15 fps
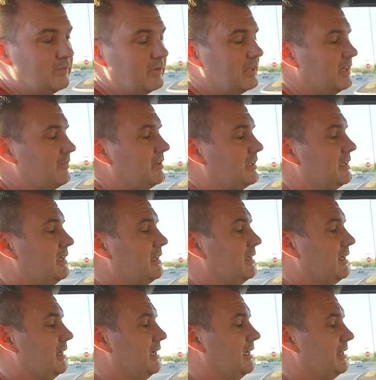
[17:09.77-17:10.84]
We love it,
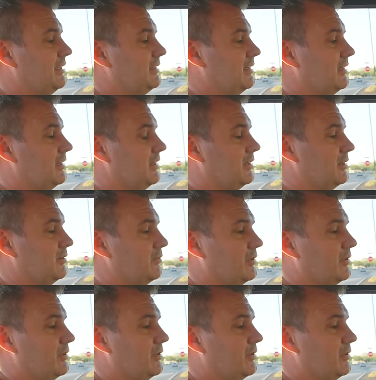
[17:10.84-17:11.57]
and uh,